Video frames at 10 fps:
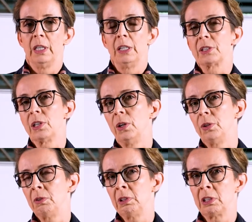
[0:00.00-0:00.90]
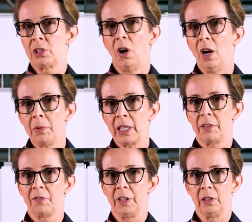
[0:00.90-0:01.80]
So the timing
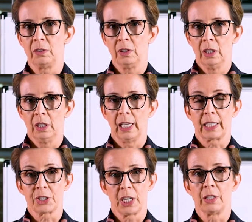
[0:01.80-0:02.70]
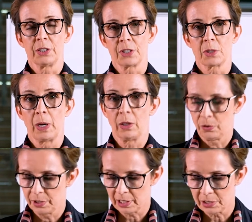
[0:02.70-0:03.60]
can feel like a challenge as well, or
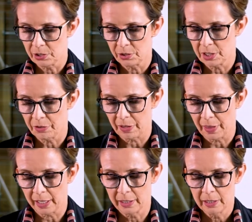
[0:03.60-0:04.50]
there's uncertainty around that.